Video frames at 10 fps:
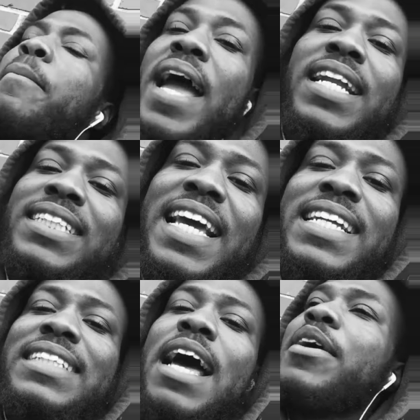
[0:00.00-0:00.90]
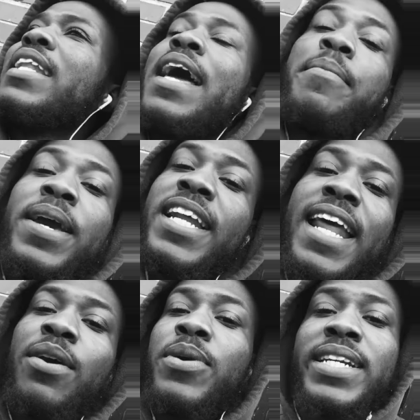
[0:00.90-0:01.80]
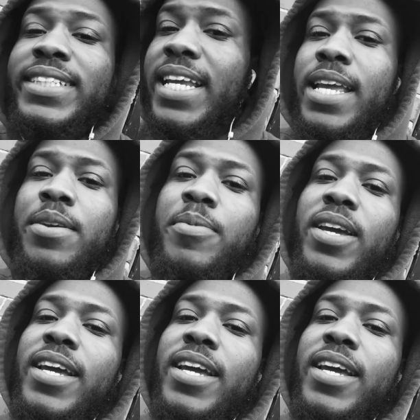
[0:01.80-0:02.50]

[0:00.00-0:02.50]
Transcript: But at the same time, he like, man, it ain't what it seemed.